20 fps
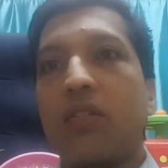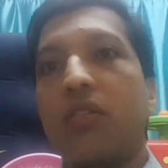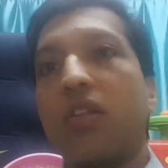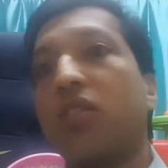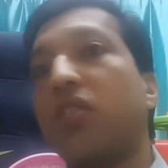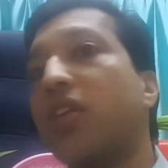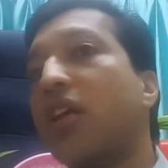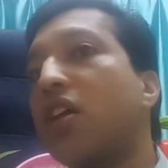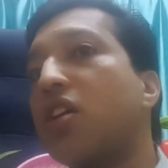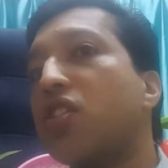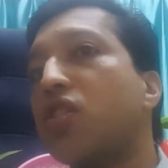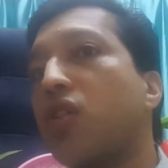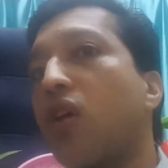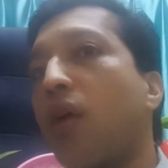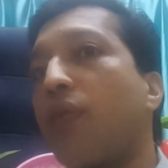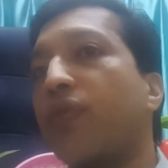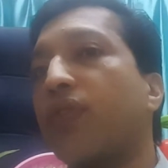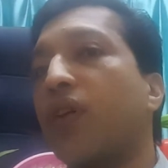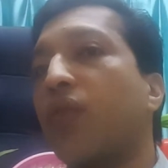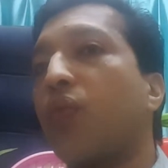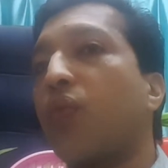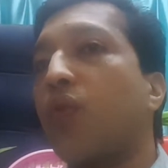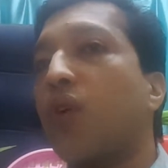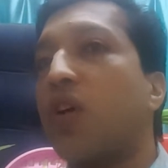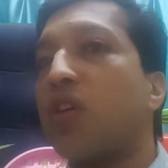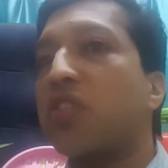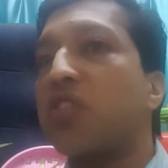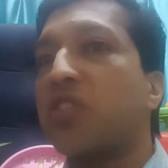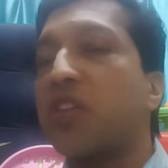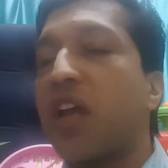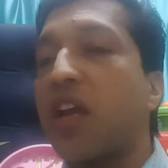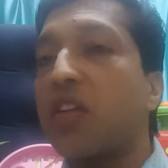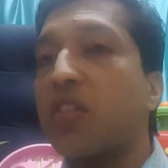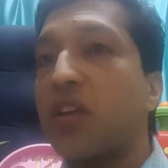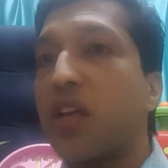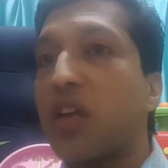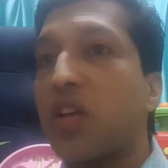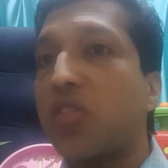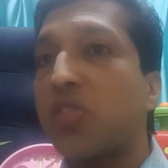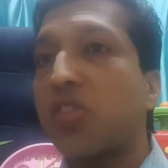The things of the world
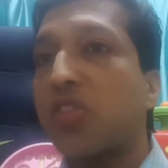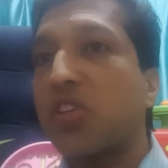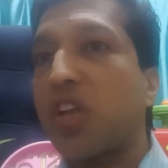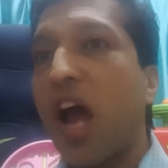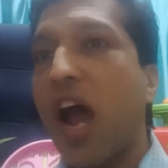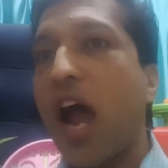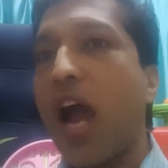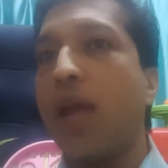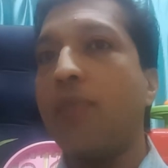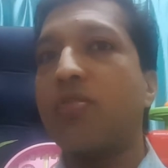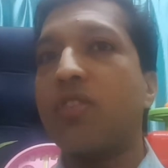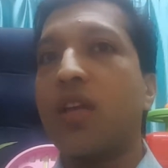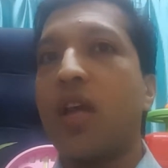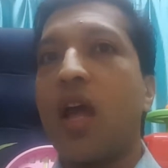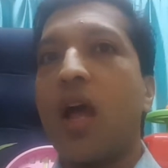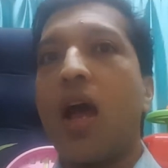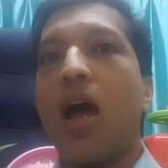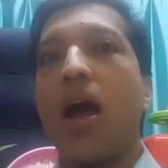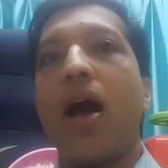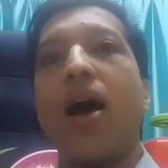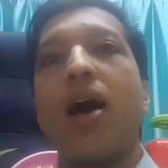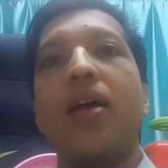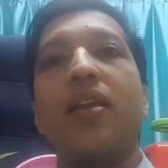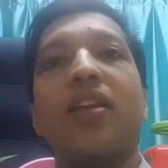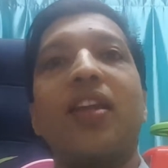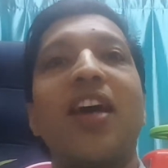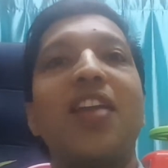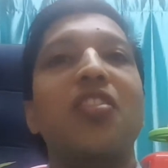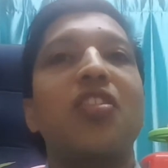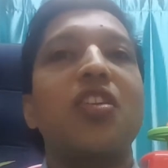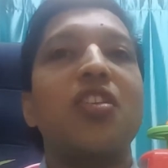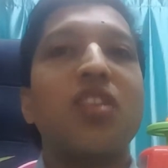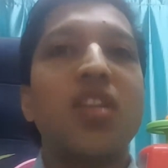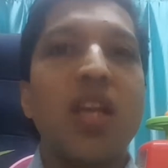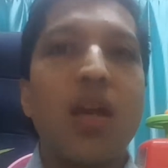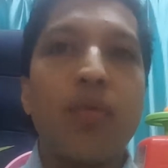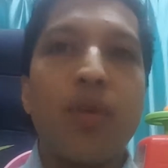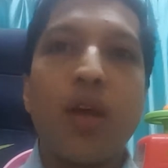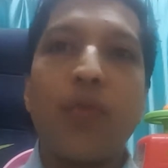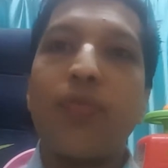takes his times and
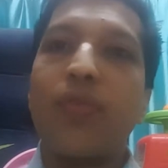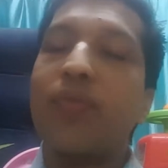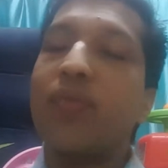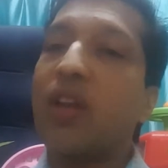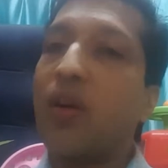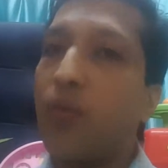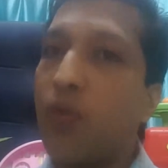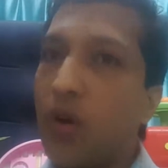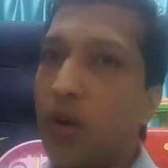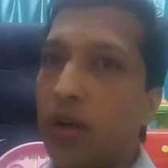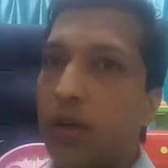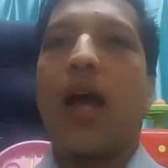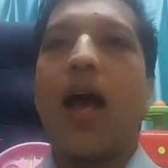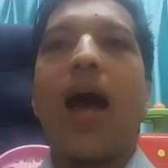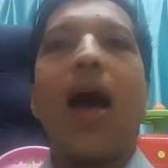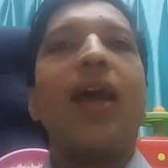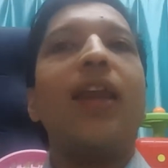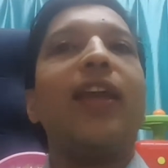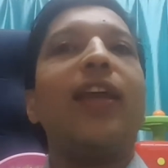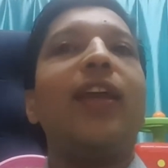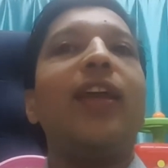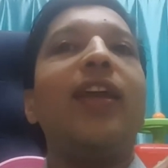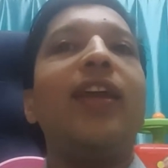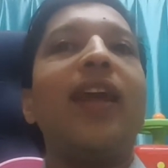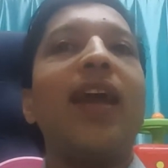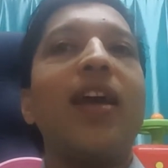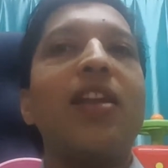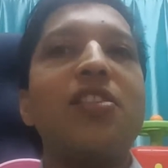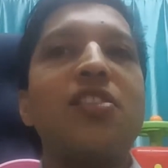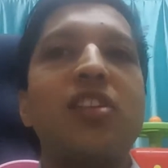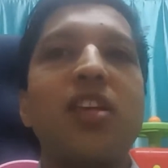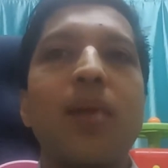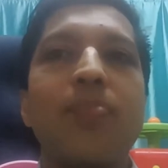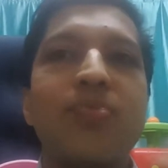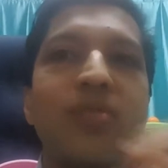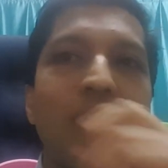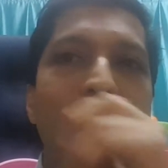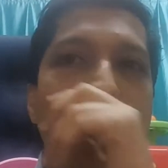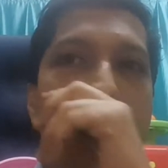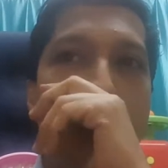attention away from the word, and he ends
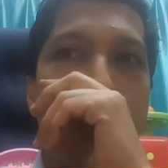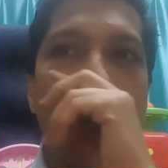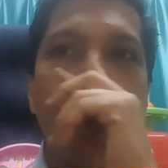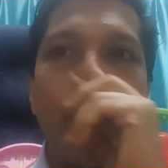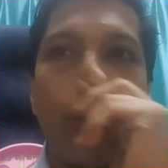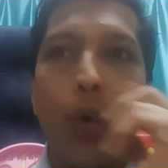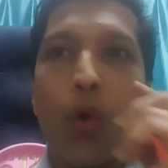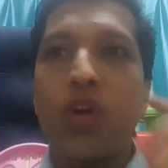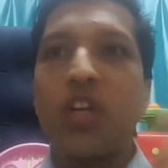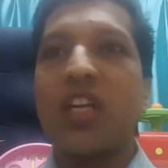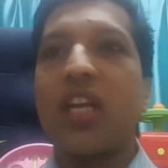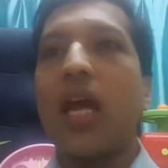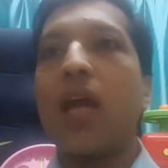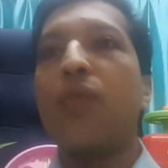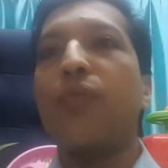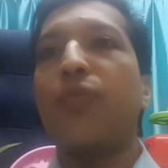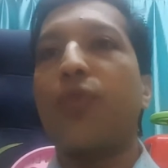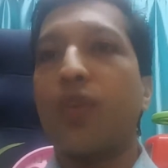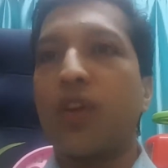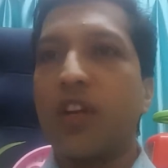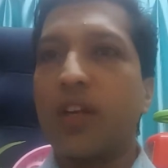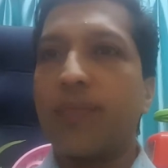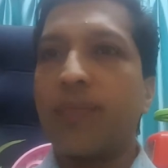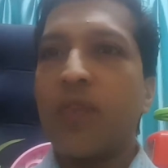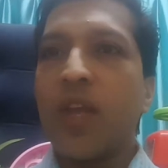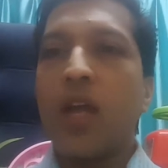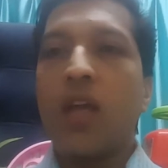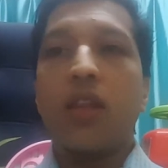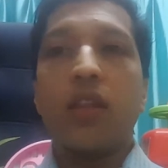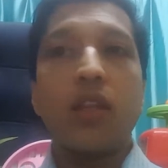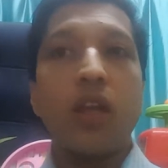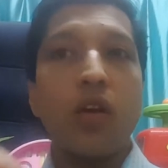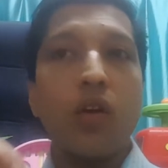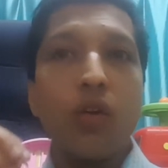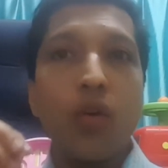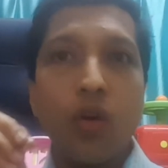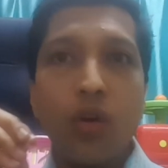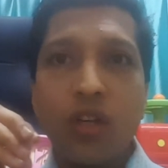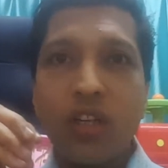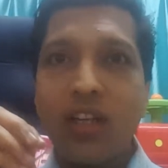up having no time for it. The
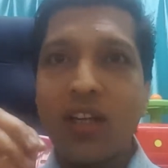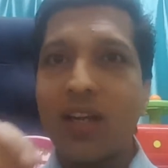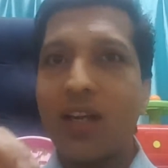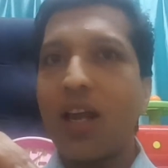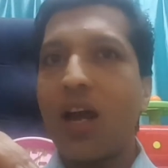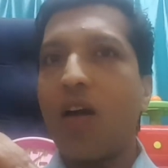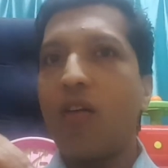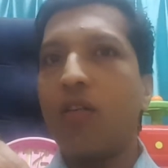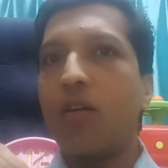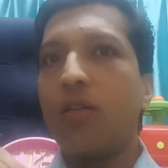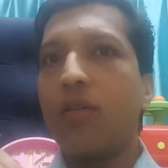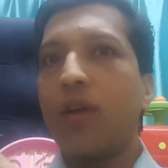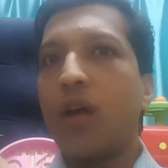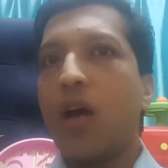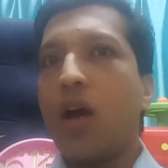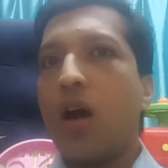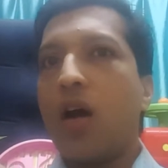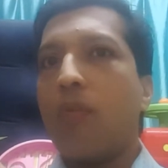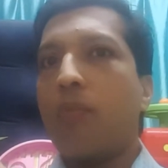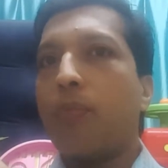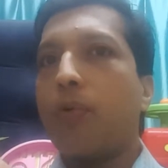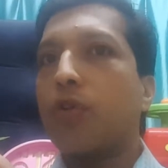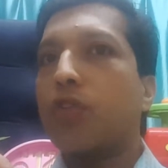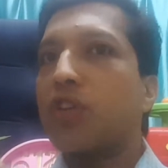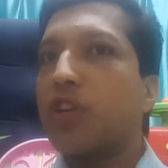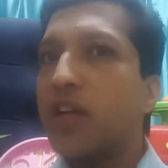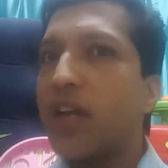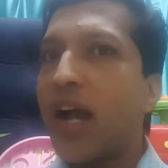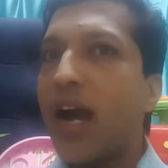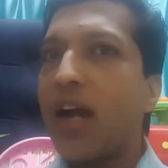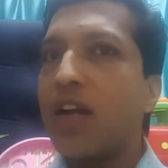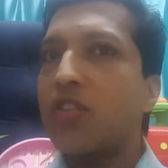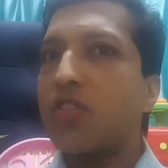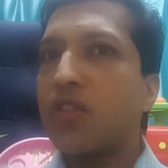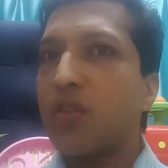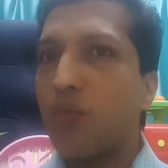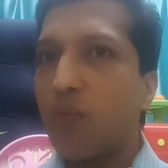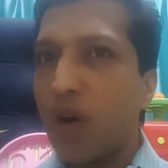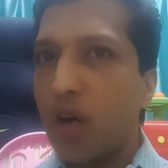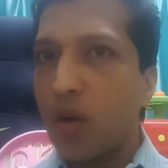good crown
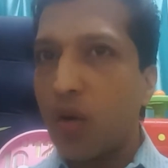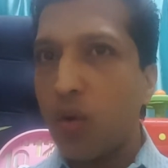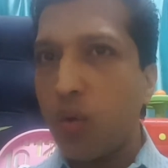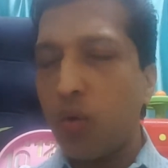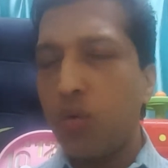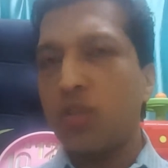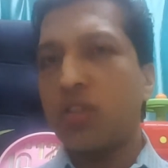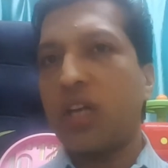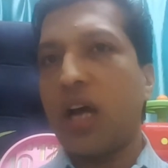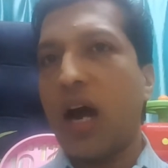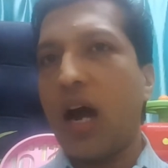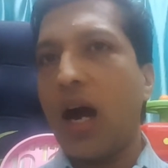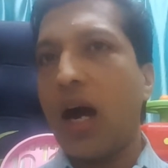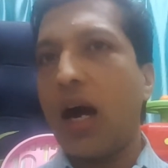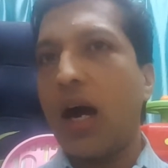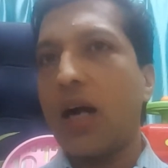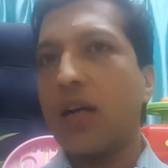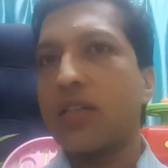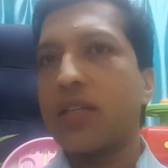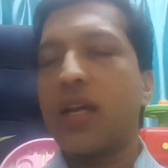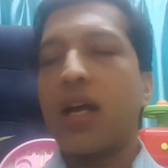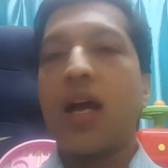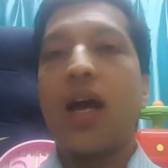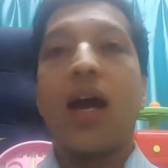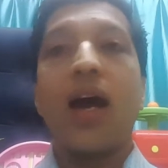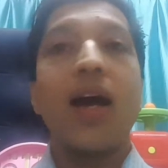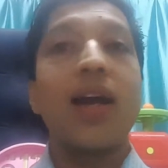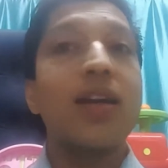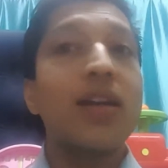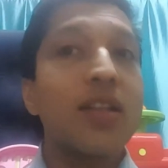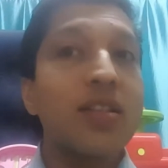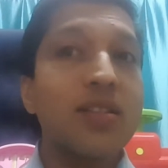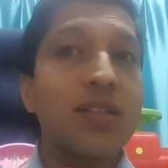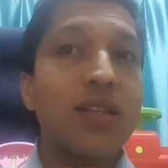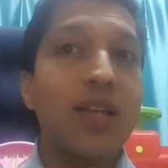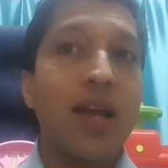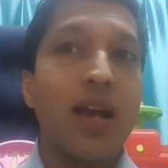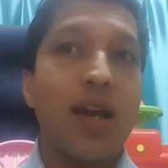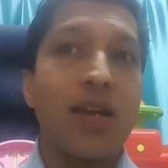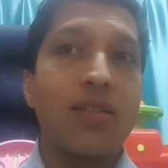portrays one whose heart
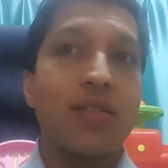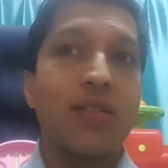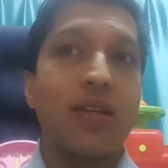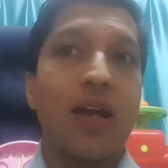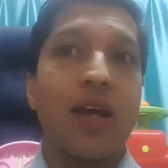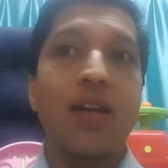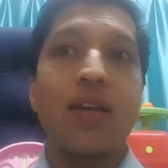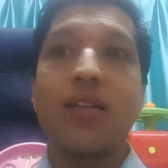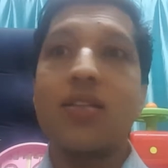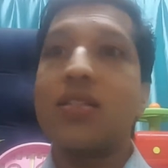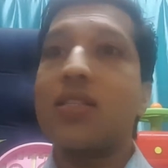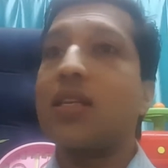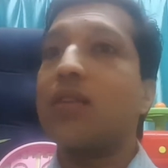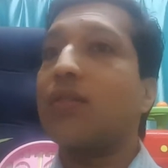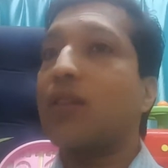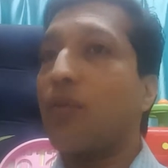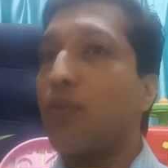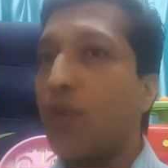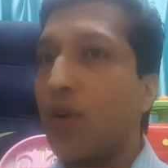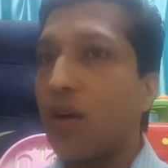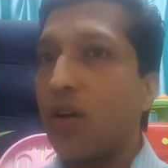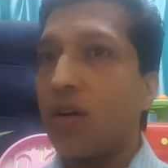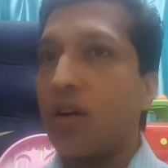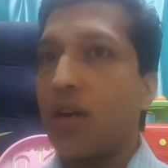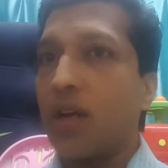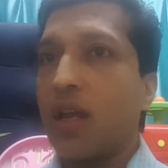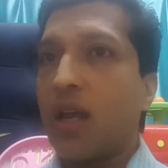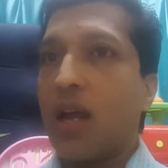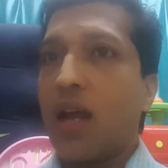understands and receives the word